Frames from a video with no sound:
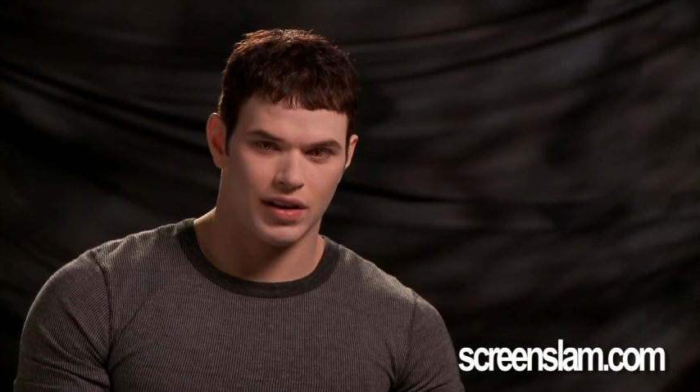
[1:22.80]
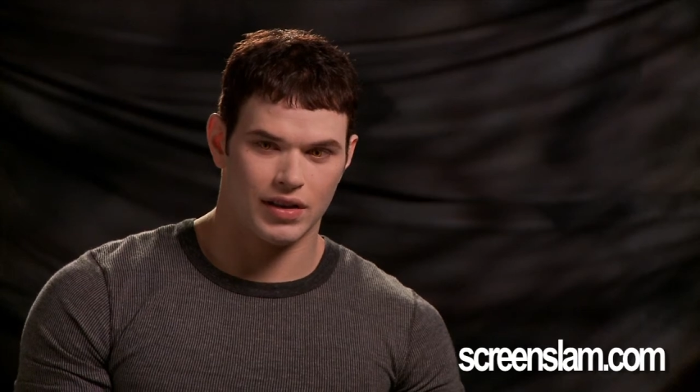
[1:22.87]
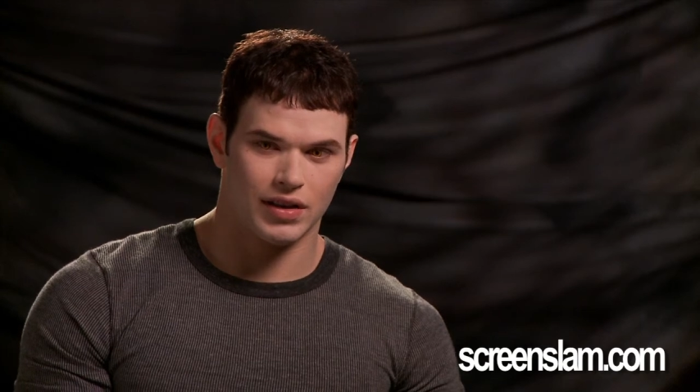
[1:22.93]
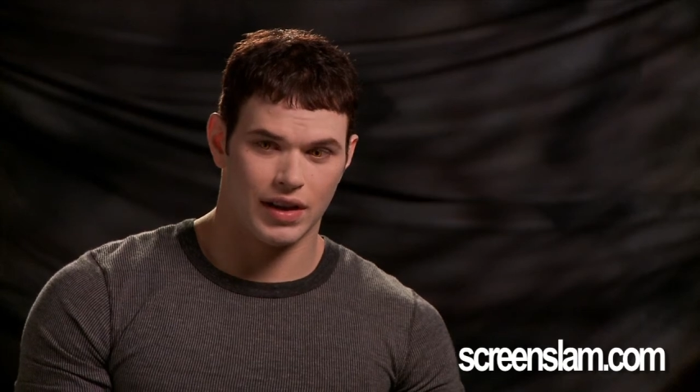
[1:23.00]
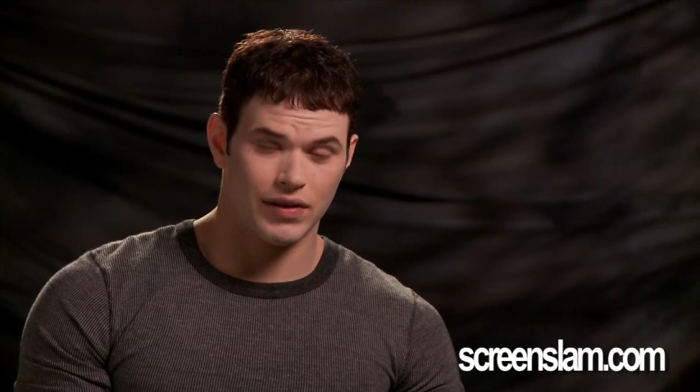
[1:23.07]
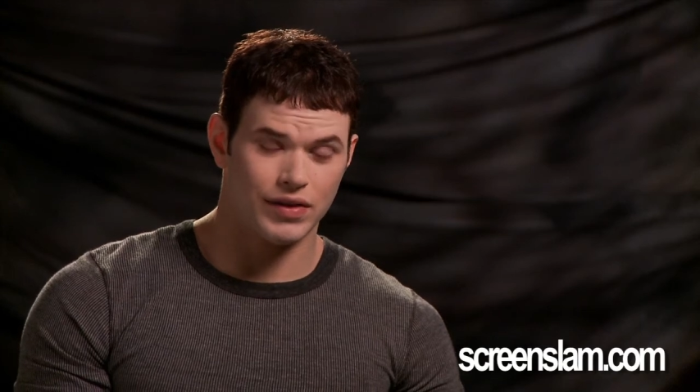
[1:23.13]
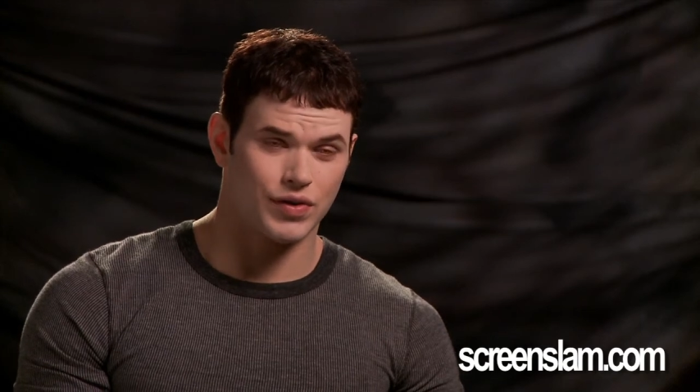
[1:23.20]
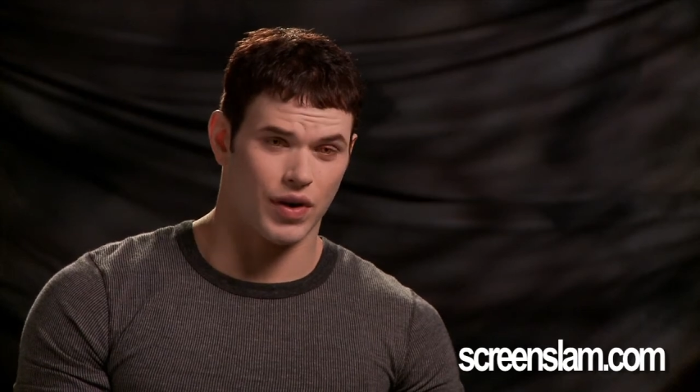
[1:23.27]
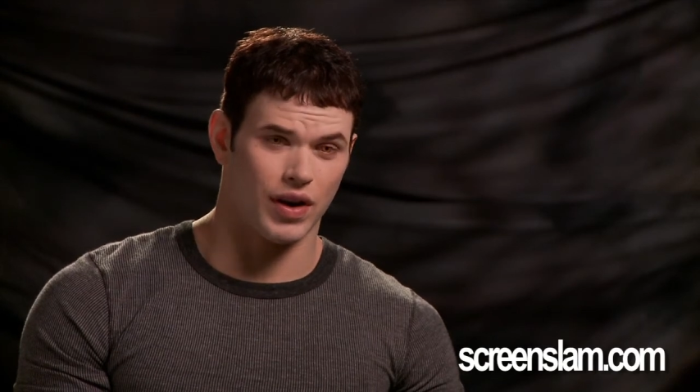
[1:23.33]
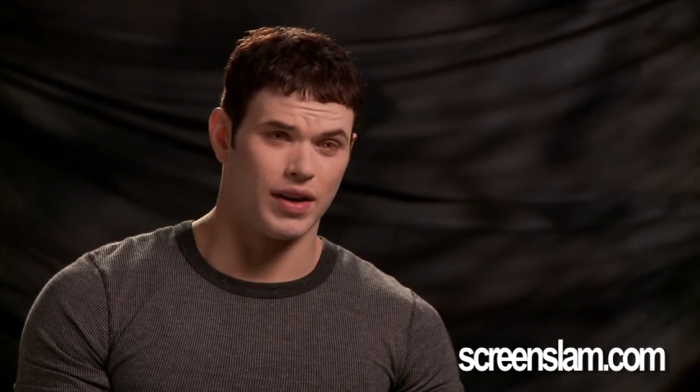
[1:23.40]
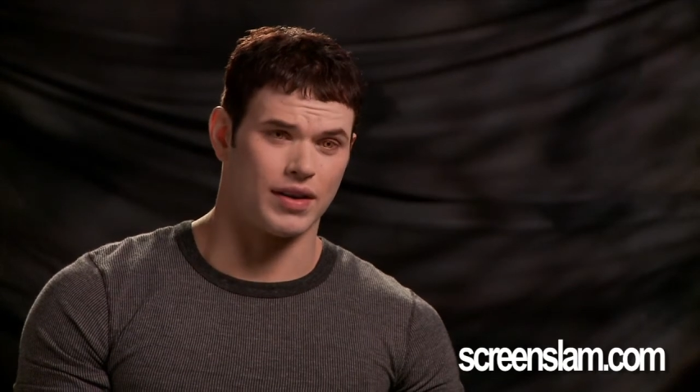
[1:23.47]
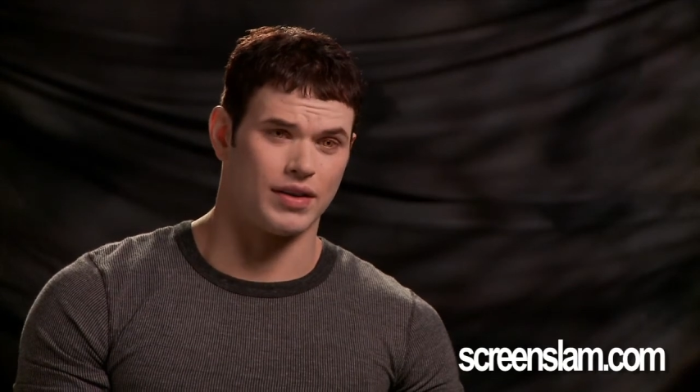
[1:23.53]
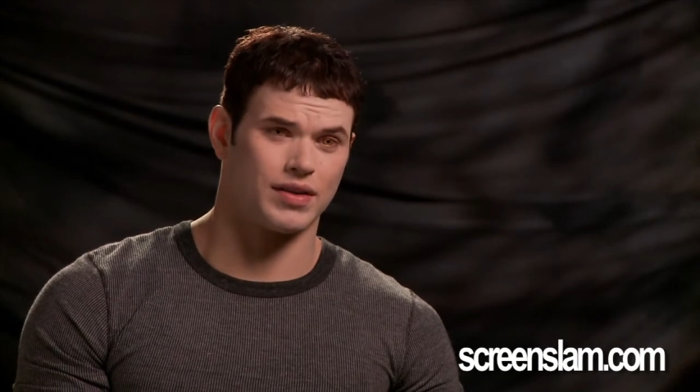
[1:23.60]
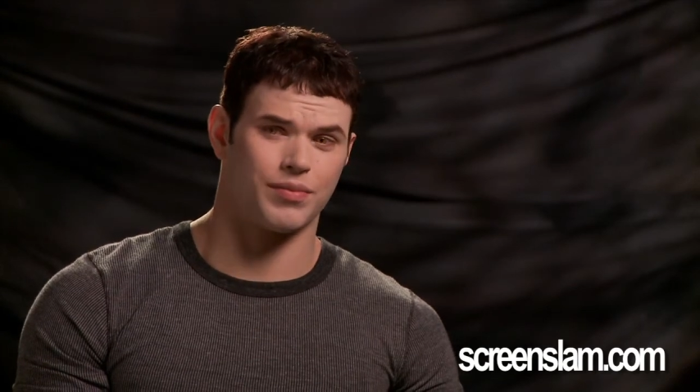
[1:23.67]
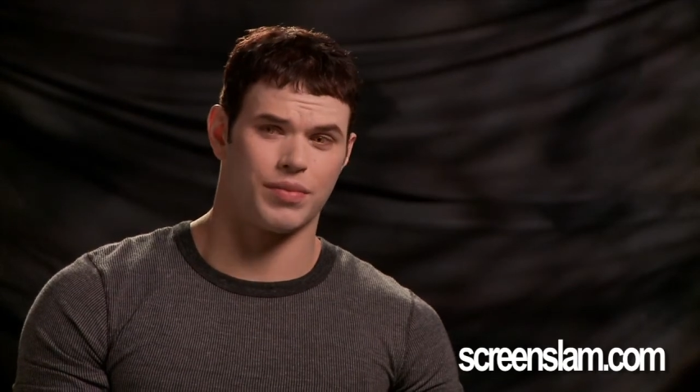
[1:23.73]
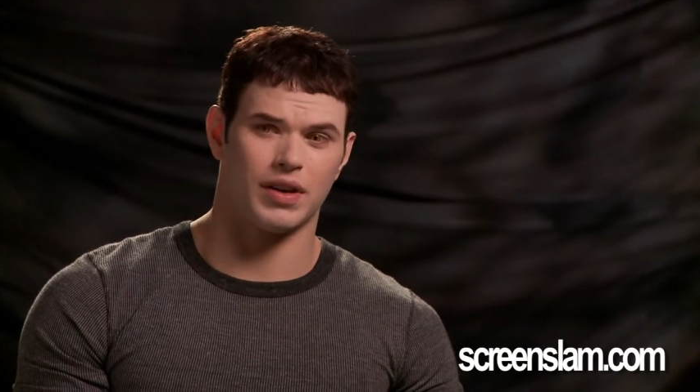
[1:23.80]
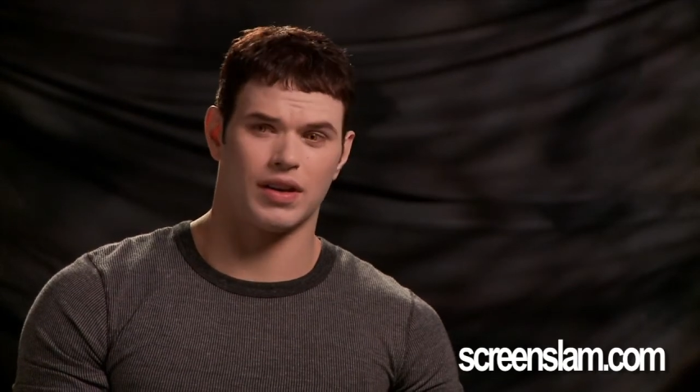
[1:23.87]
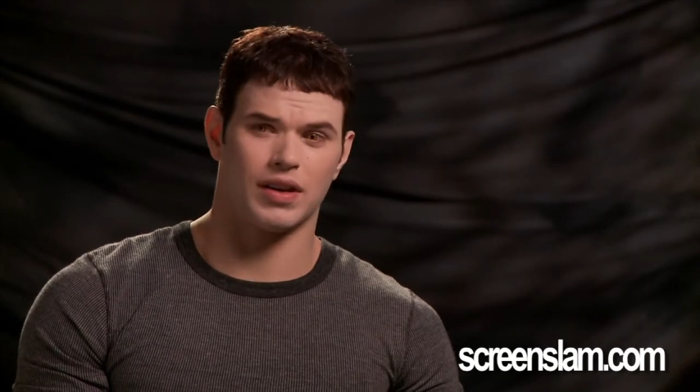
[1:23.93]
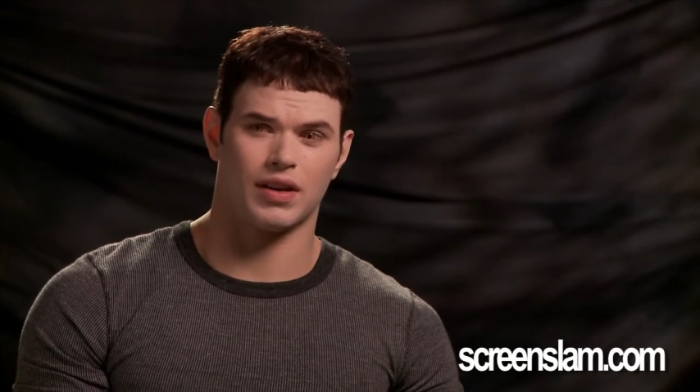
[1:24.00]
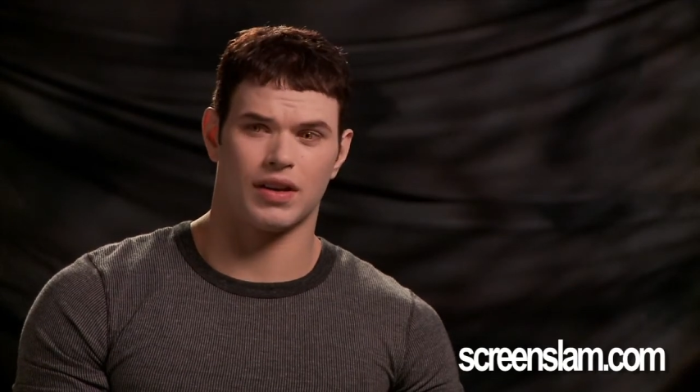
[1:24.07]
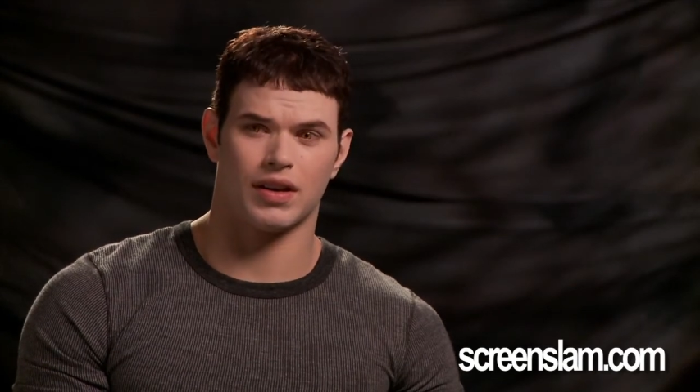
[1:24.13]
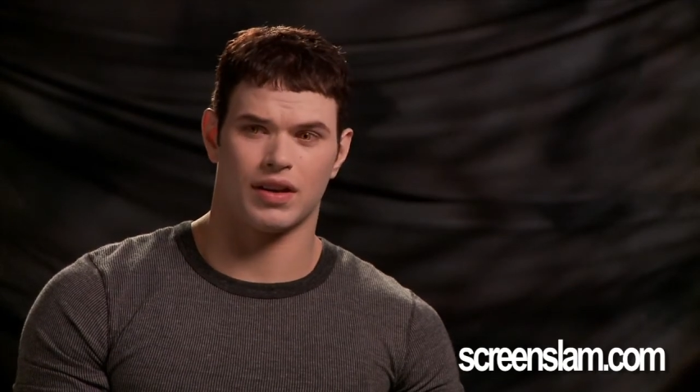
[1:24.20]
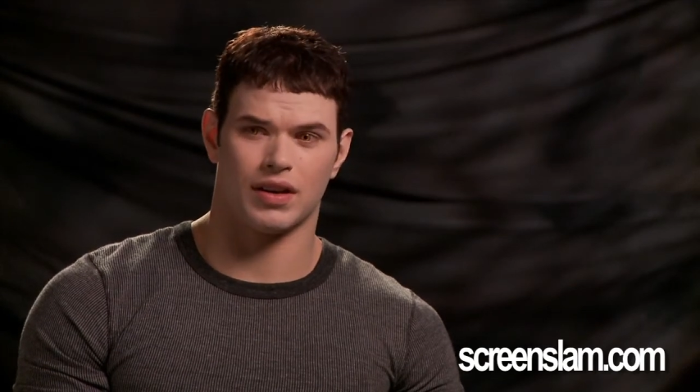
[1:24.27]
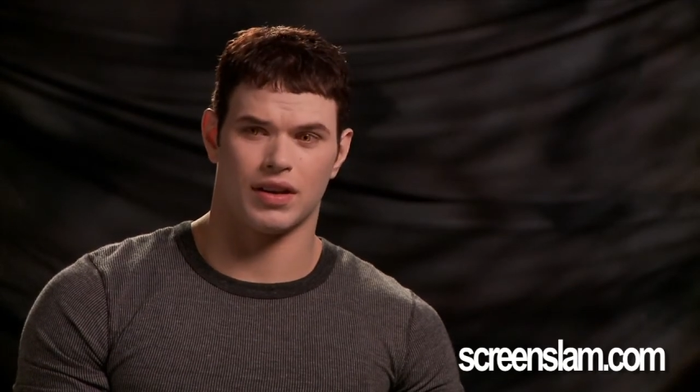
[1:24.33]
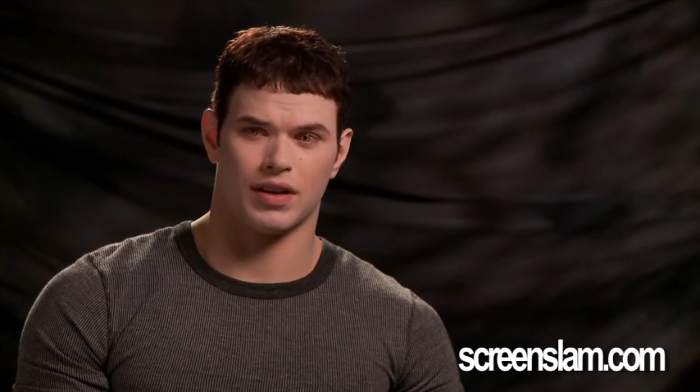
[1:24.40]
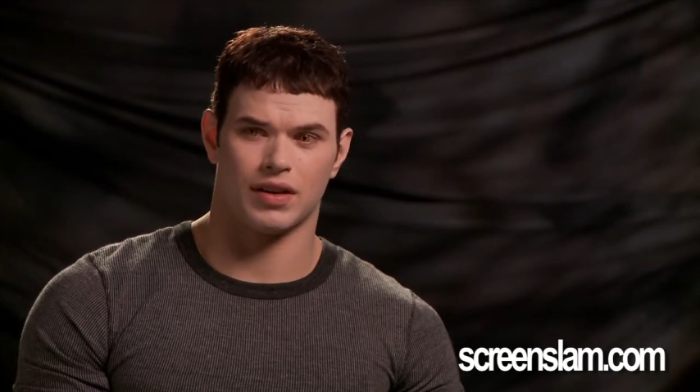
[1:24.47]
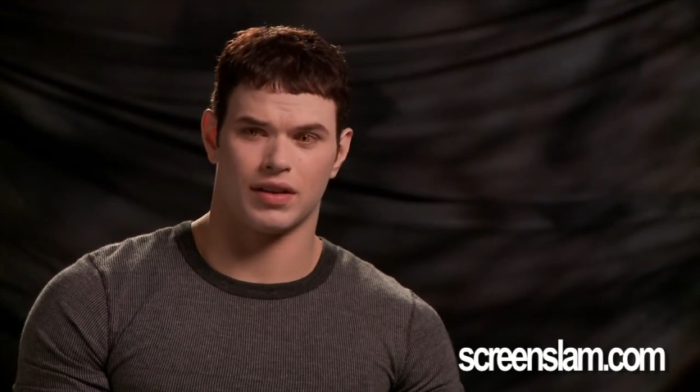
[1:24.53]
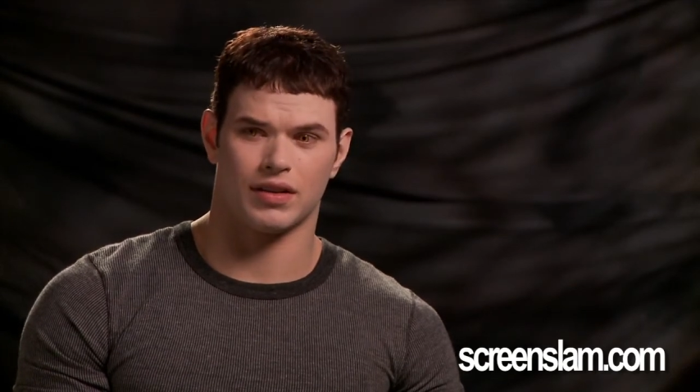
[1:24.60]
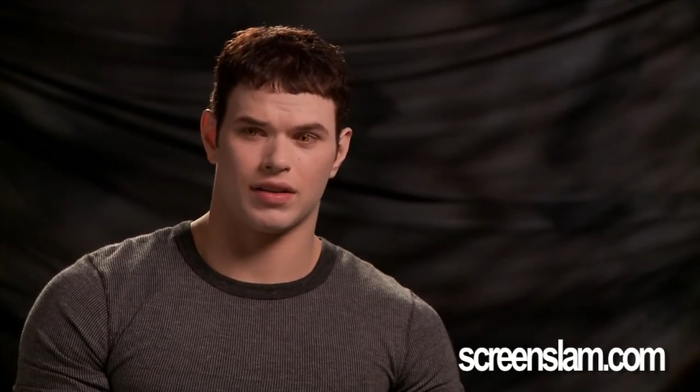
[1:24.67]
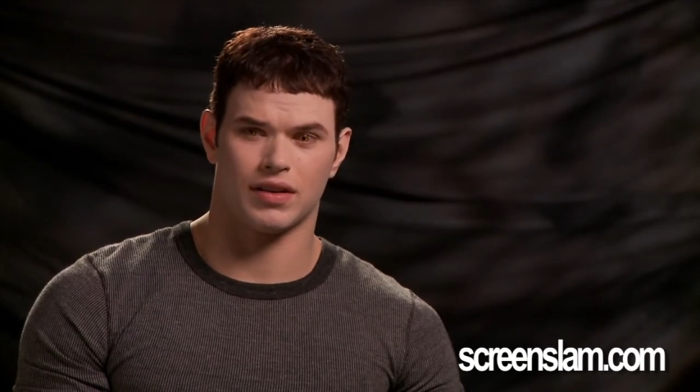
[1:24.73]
David's great. He's a big uh,